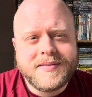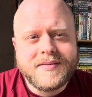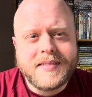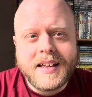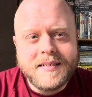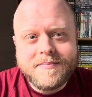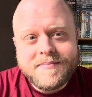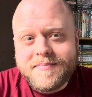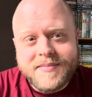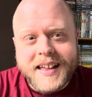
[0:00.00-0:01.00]

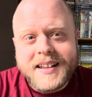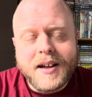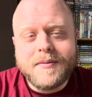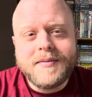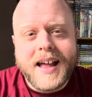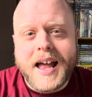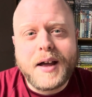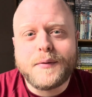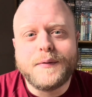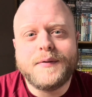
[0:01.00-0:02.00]

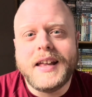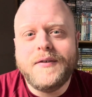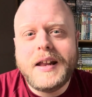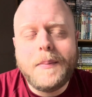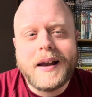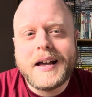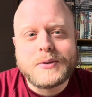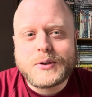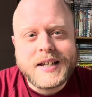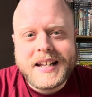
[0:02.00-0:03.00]
have DVD players or
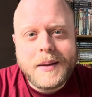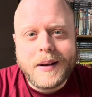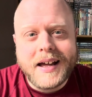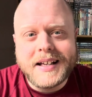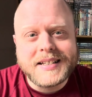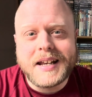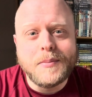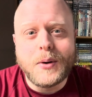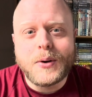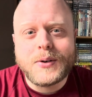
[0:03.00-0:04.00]
CD players
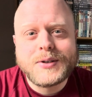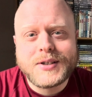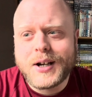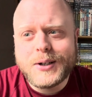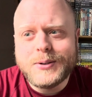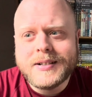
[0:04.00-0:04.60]
anymore, so